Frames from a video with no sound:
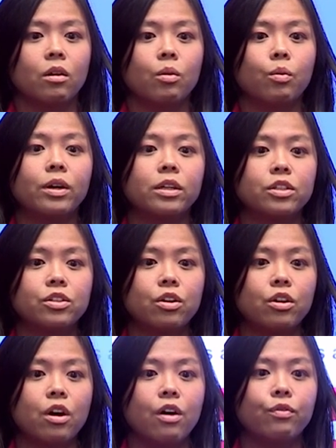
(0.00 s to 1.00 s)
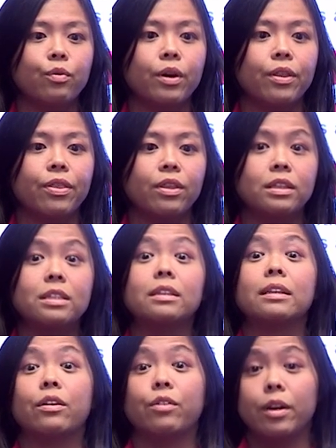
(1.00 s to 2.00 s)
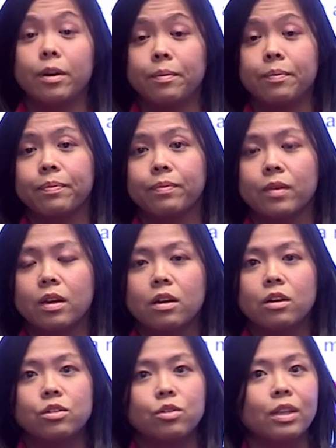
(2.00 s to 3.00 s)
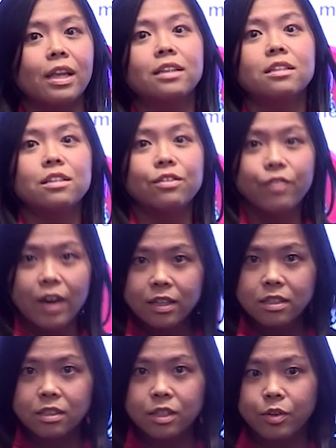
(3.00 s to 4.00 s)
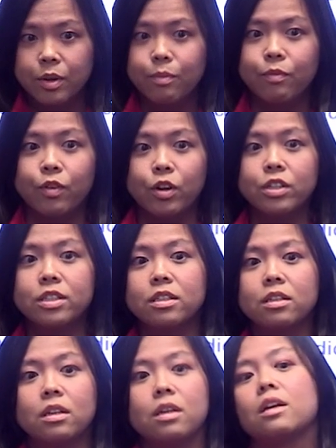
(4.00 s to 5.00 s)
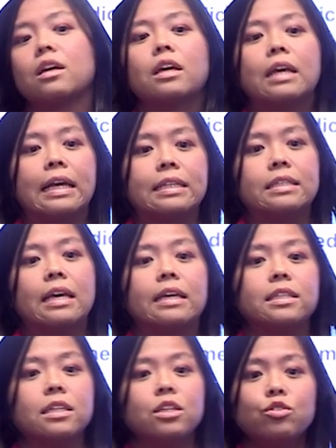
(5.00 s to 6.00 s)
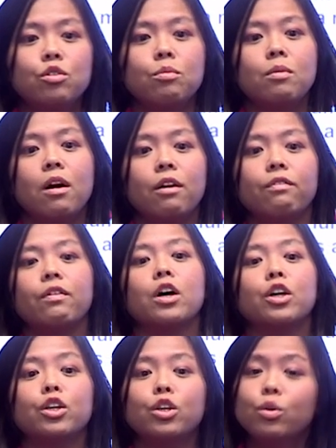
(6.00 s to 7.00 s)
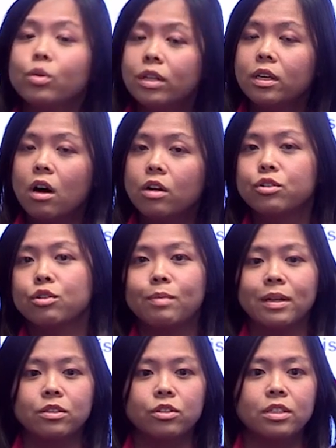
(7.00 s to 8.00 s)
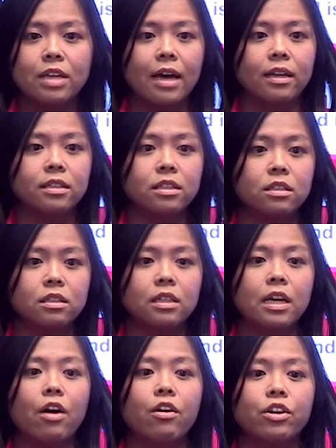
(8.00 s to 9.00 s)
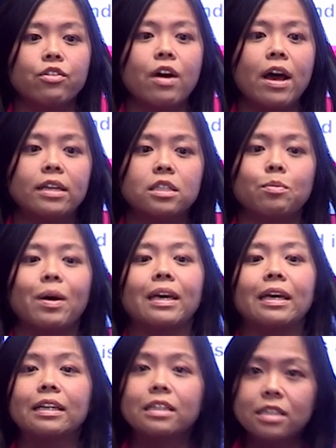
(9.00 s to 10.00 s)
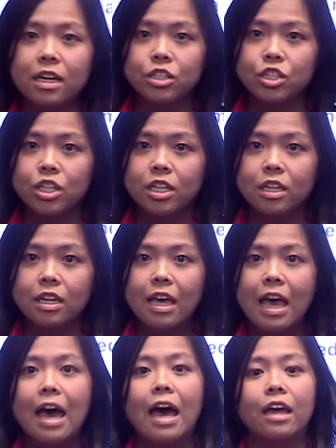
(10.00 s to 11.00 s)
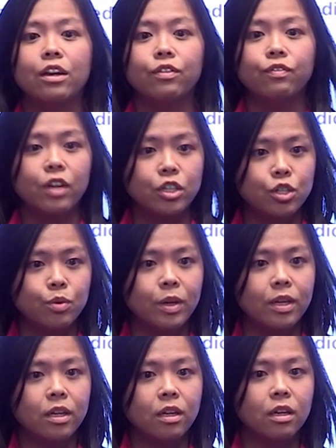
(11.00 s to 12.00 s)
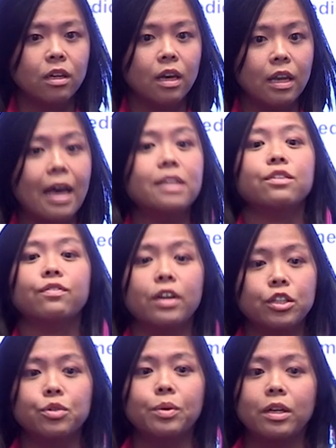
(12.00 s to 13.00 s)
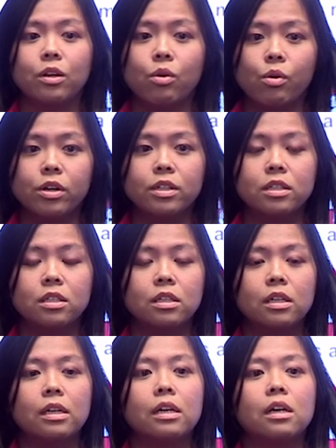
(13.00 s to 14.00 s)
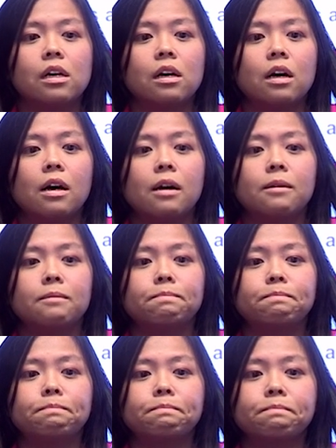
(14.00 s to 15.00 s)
We're going to start off with delirium. So I'd like to define delirium first. It's a syndrome of acutely altered mental status characterized by inattention and a fluctuating and has a fluctuating course. Um,